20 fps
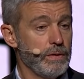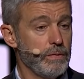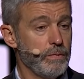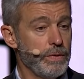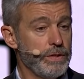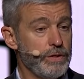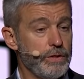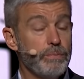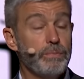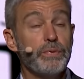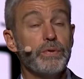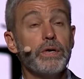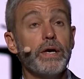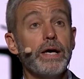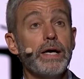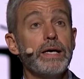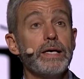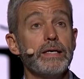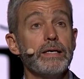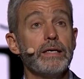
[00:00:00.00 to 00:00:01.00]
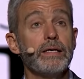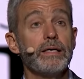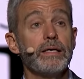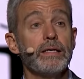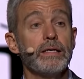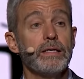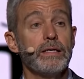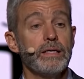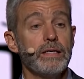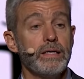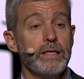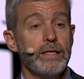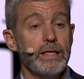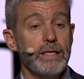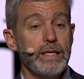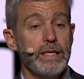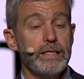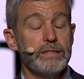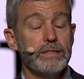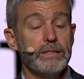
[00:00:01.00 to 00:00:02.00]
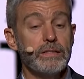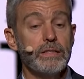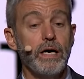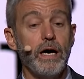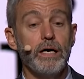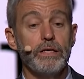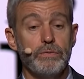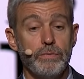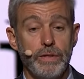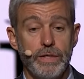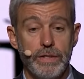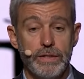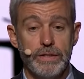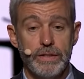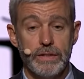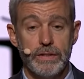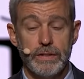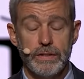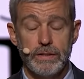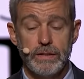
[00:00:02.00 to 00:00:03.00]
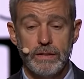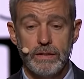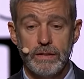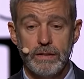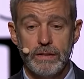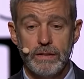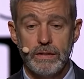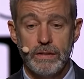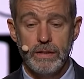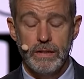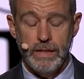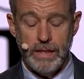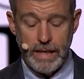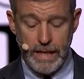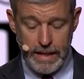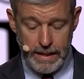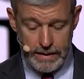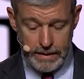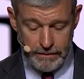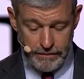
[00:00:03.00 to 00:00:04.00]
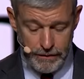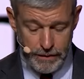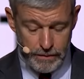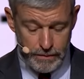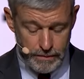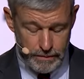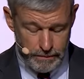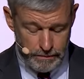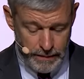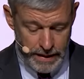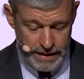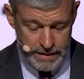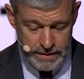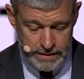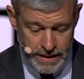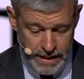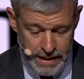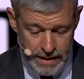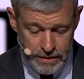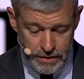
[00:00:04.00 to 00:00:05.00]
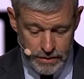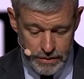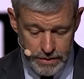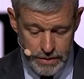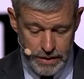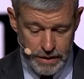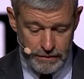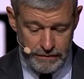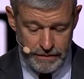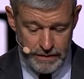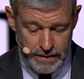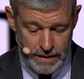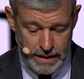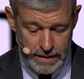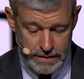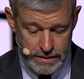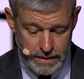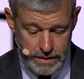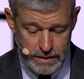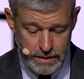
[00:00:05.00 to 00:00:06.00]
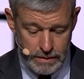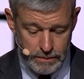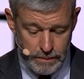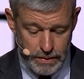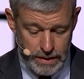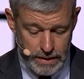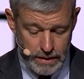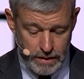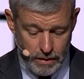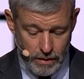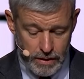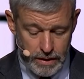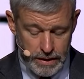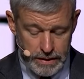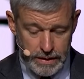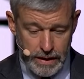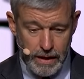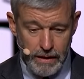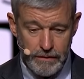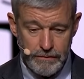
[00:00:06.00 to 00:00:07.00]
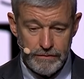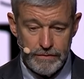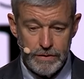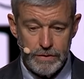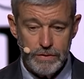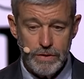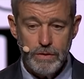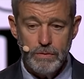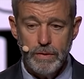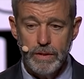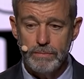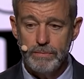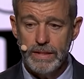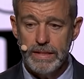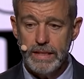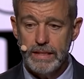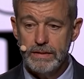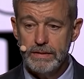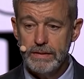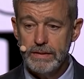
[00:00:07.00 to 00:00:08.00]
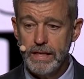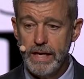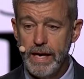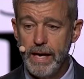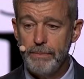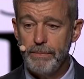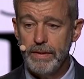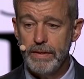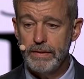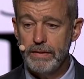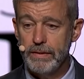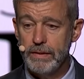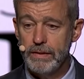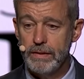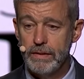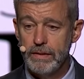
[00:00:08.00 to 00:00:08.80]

When you pray, it's Godward. And if you maintain yourself in that discipline long enough, do you know what begins to happen?